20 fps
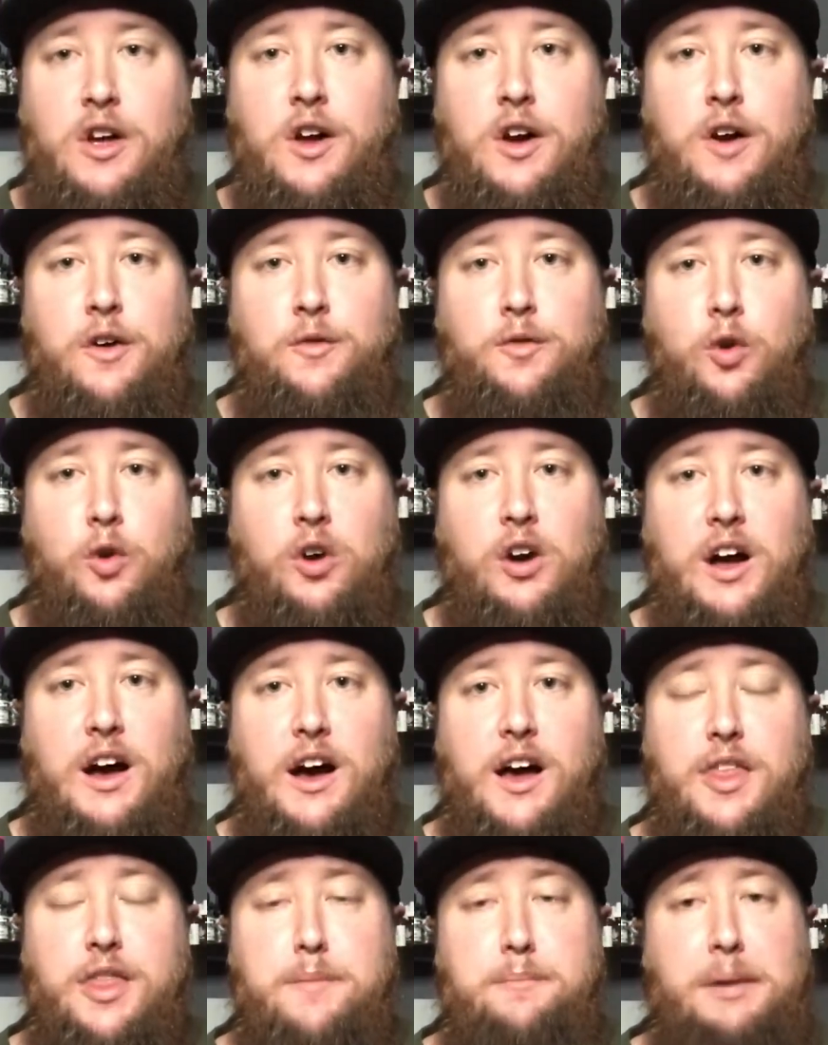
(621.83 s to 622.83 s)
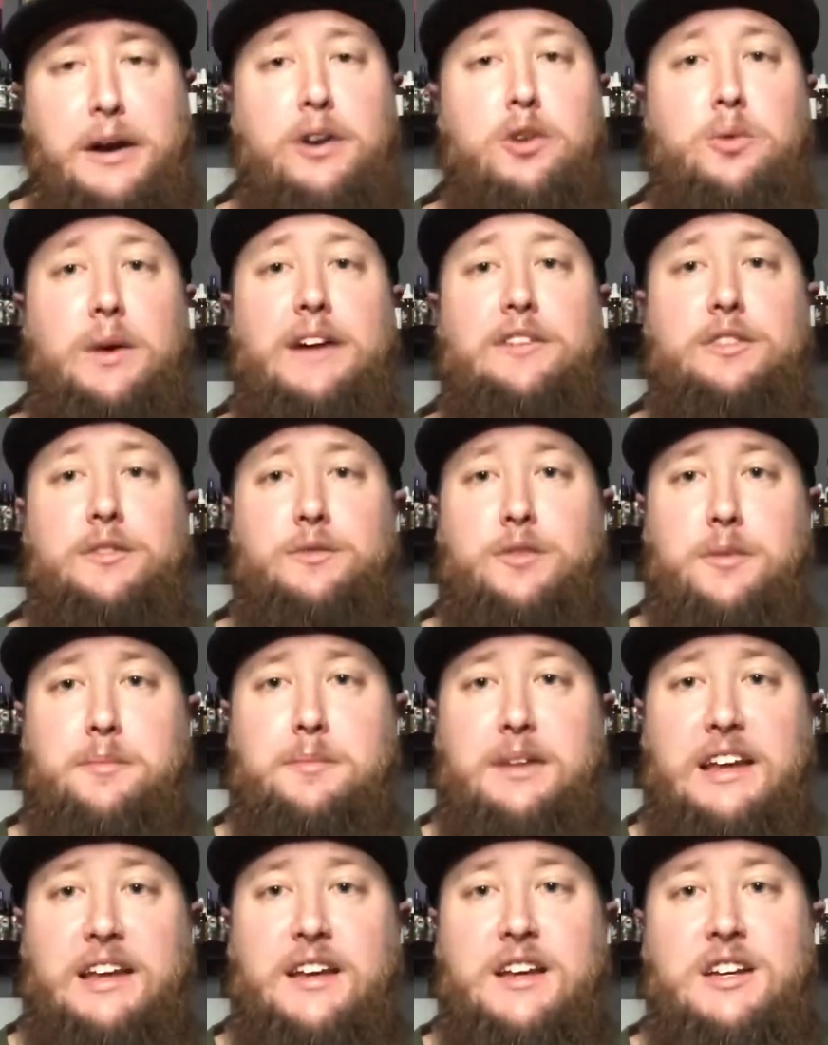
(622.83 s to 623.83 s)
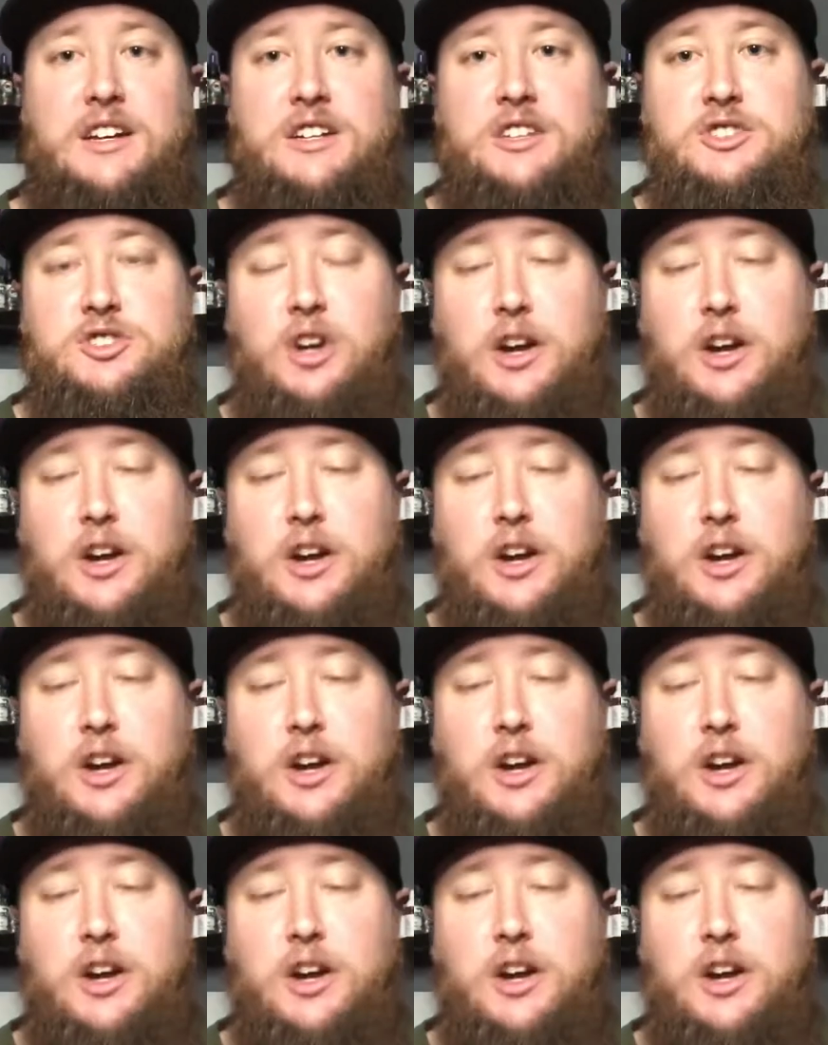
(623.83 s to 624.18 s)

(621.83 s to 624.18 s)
for the Bearded Raven for me. So I